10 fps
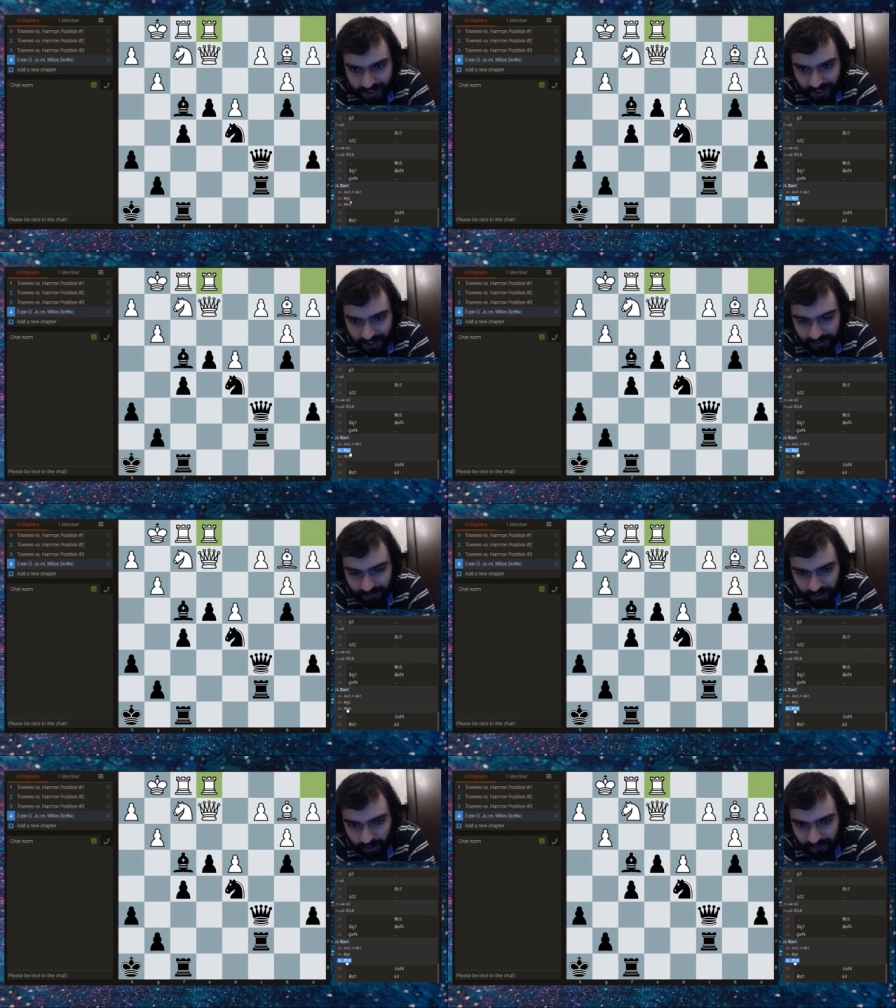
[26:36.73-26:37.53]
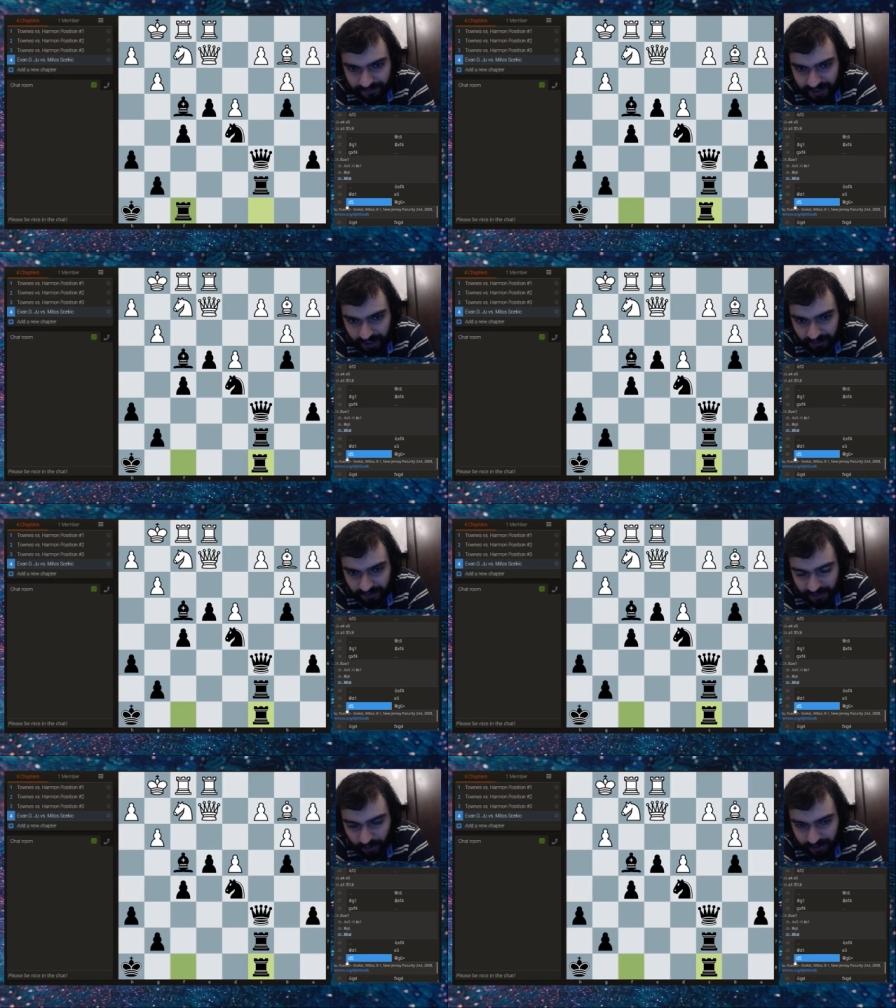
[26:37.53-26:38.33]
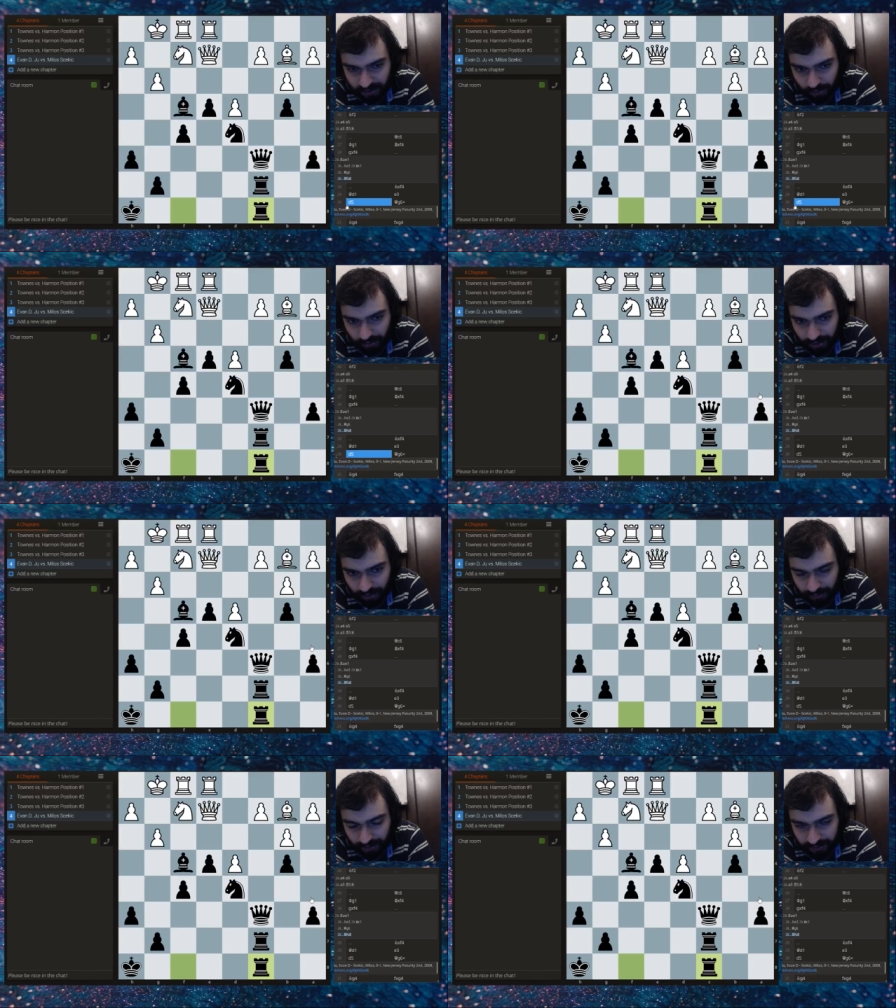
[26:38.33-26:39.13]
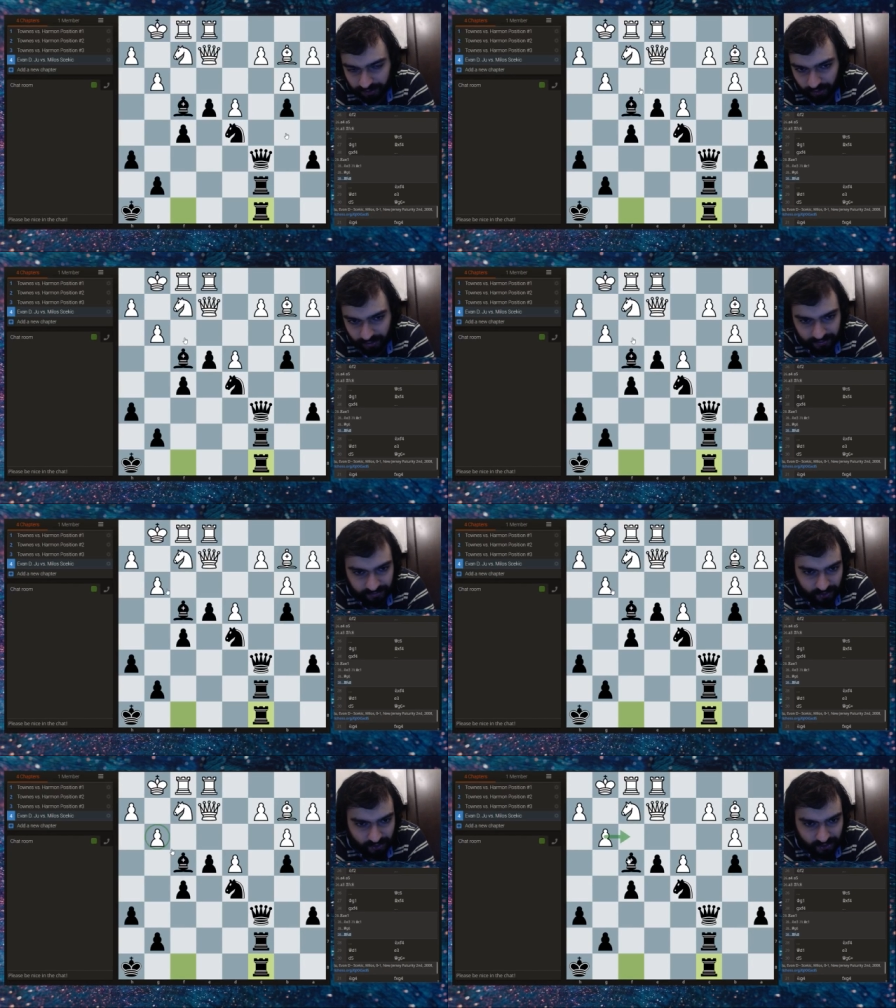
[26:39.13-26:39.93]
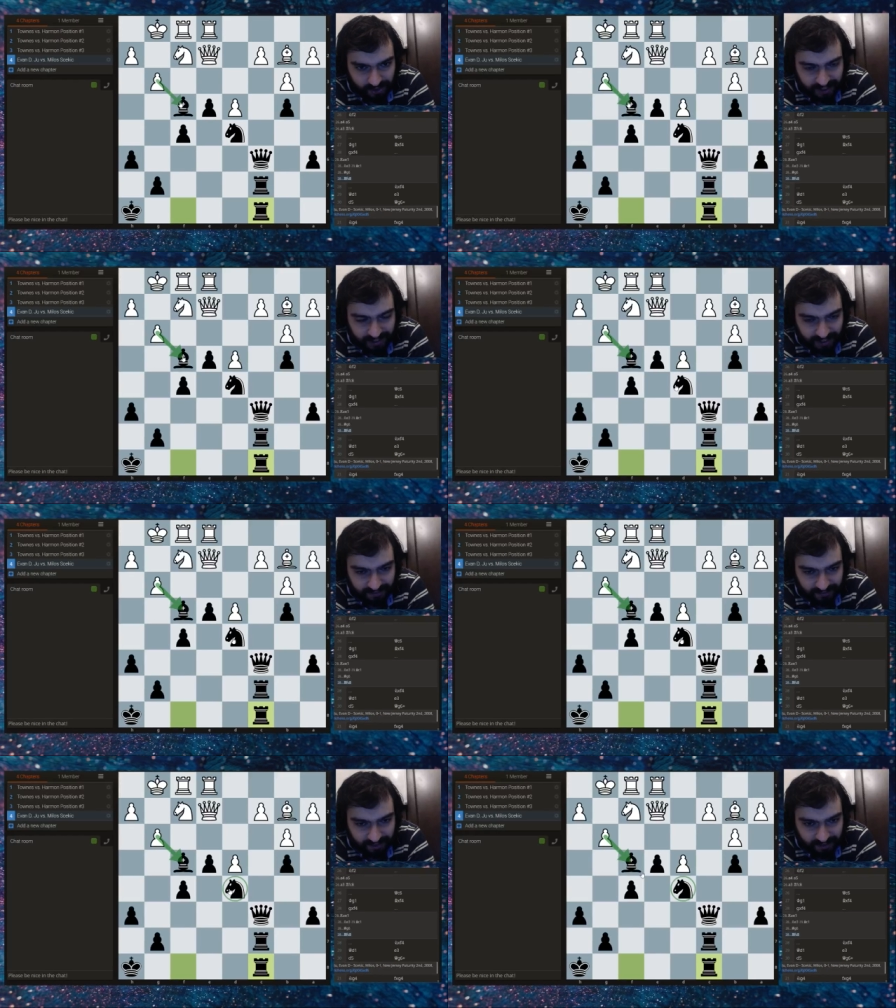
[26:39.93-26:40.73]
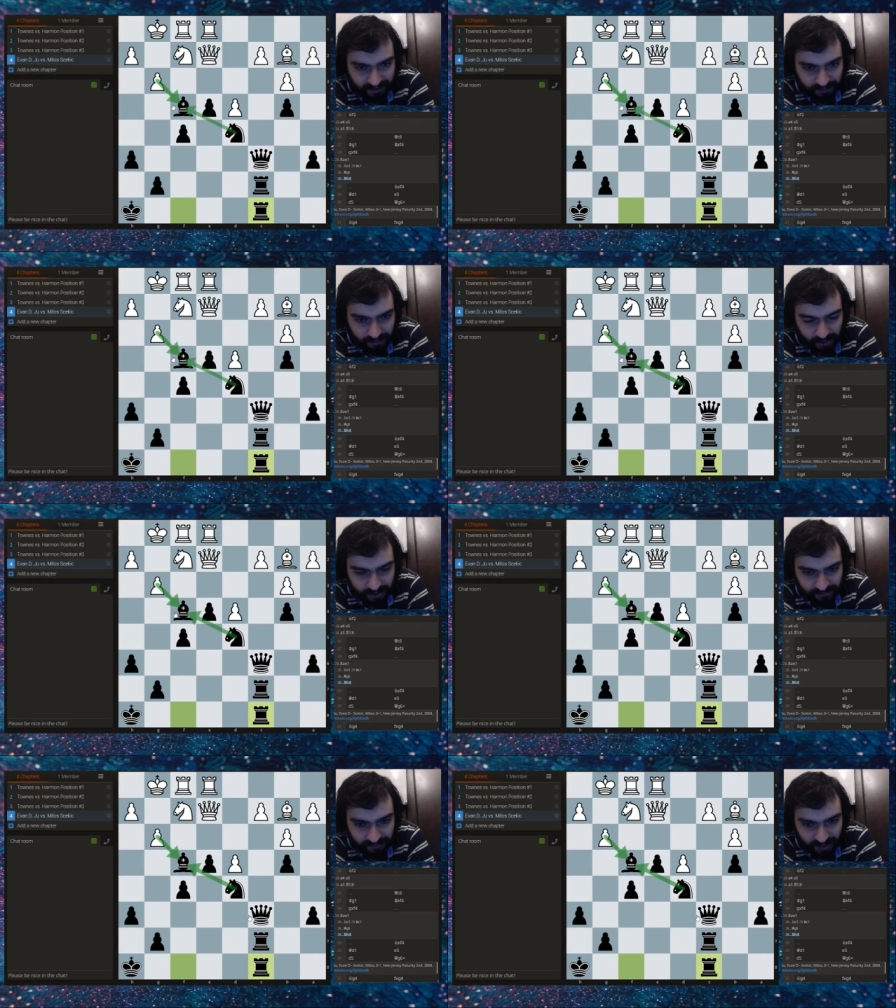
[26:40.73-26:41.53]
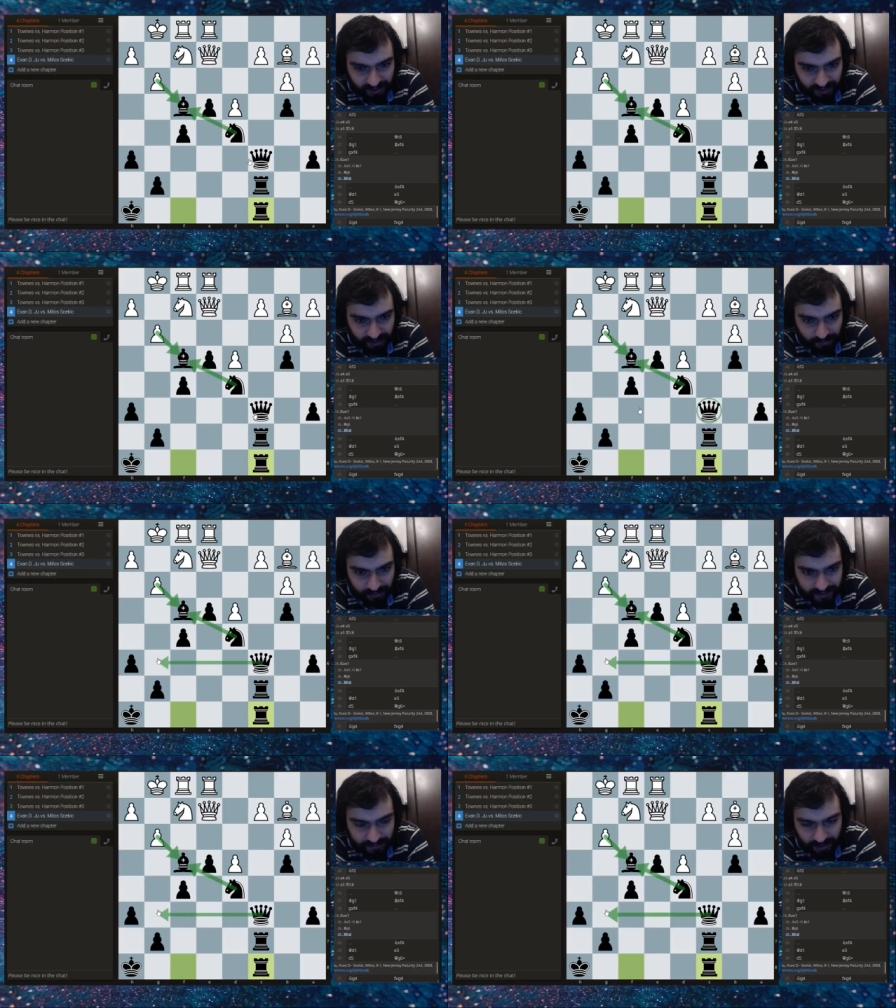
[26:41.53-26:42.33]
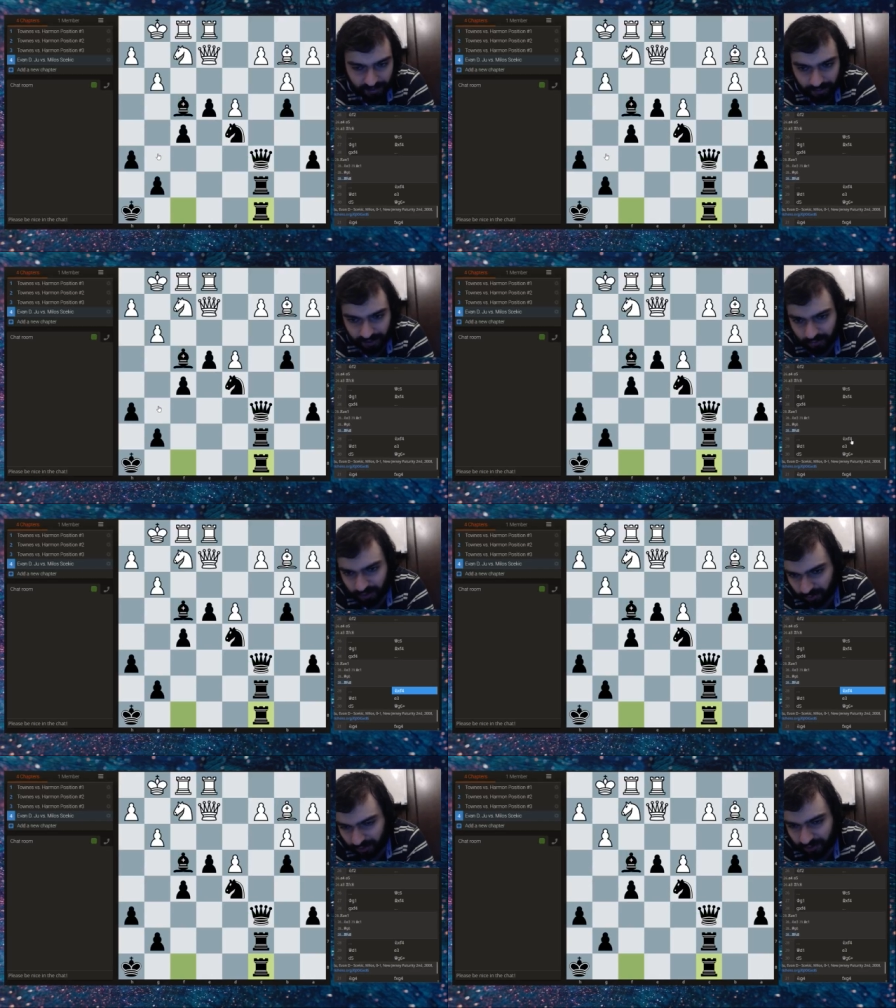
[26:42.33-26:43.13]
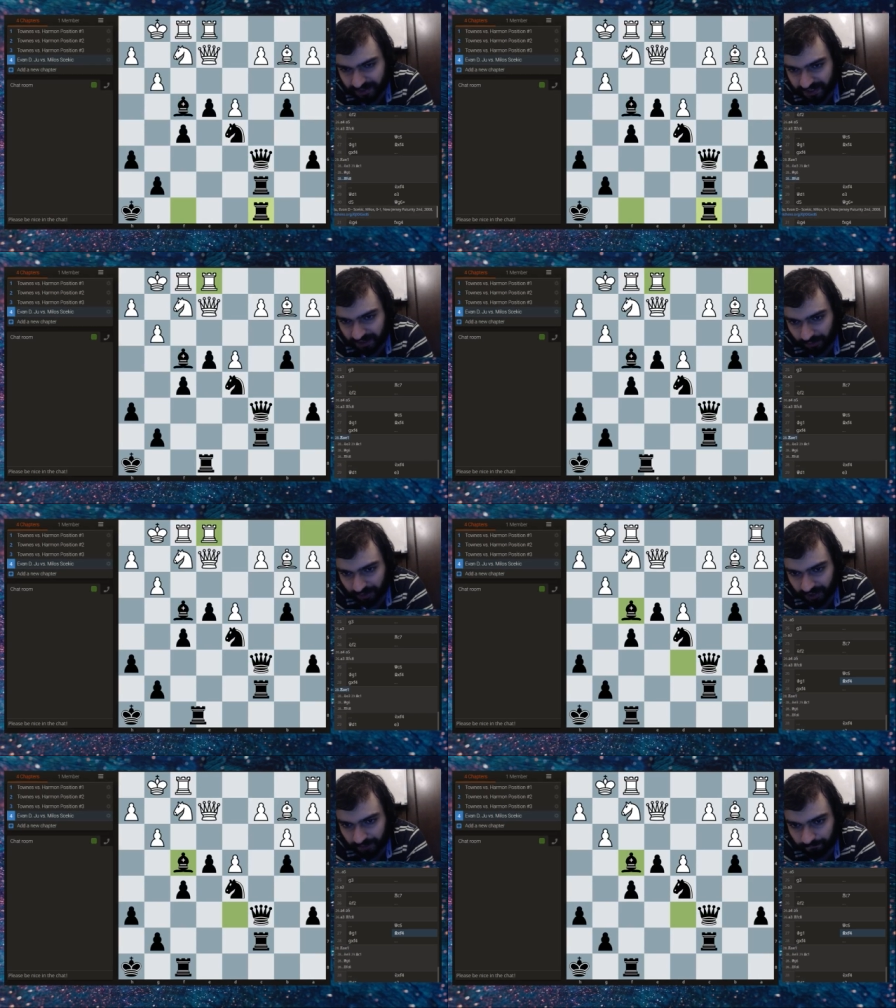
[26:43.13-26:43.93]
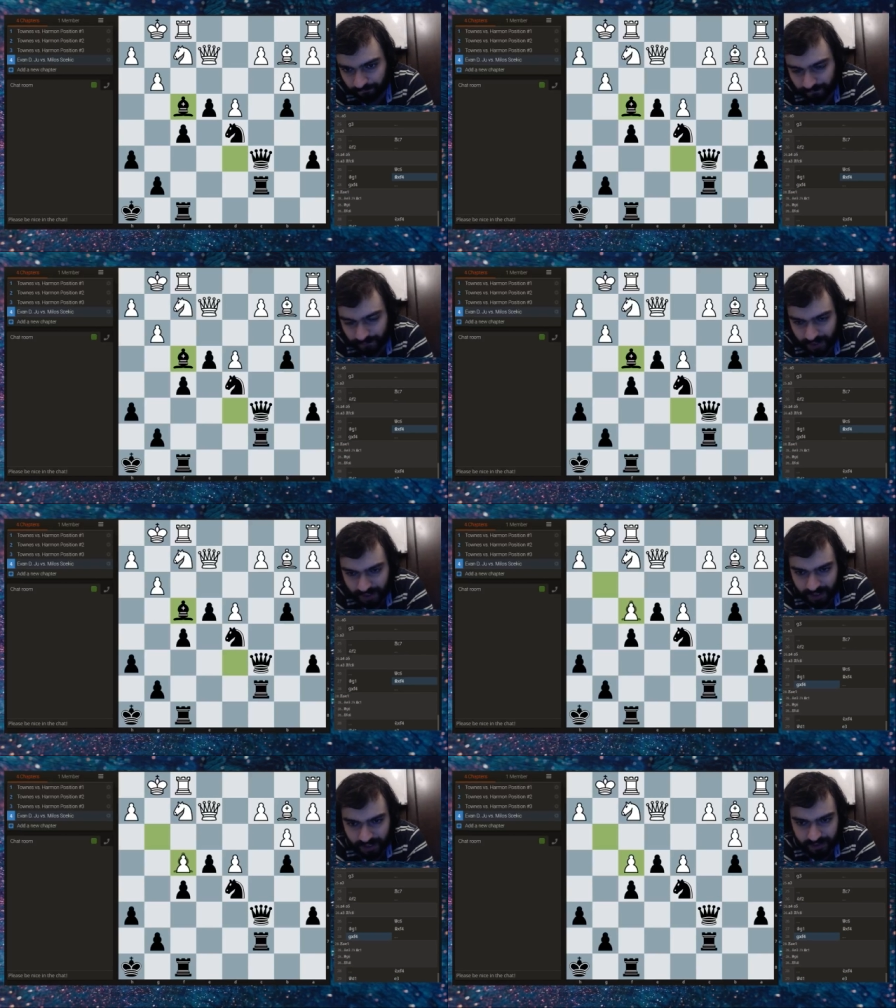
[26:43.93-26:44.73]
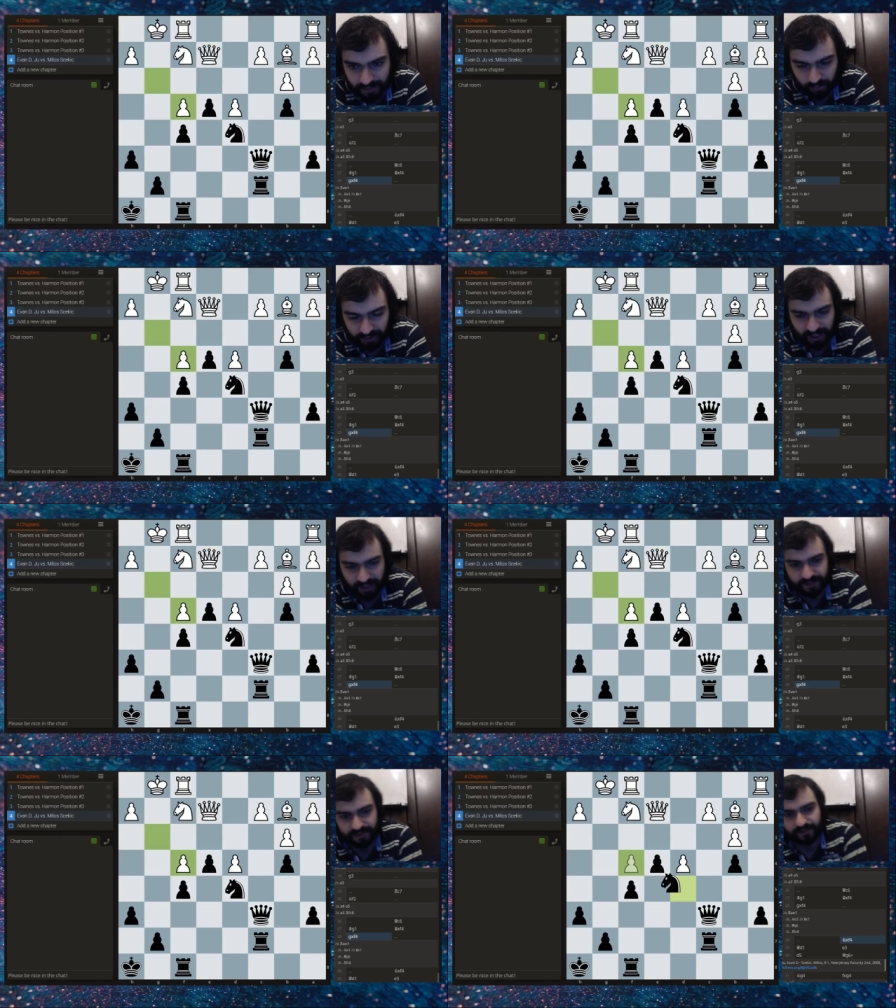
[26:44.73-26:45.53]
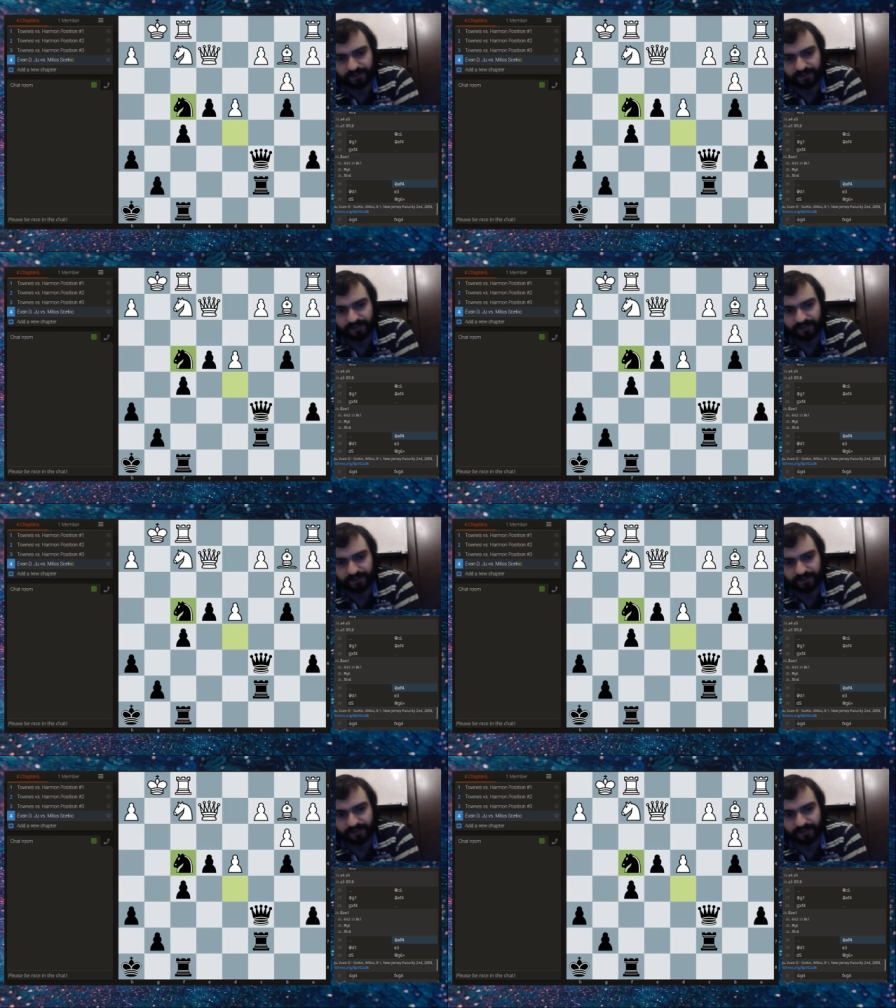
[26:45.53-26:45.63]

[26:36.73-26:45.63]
And rook fc8 is also another alternative. You really can't take here because of taking and this mate threat, which we will see in the game. So takes,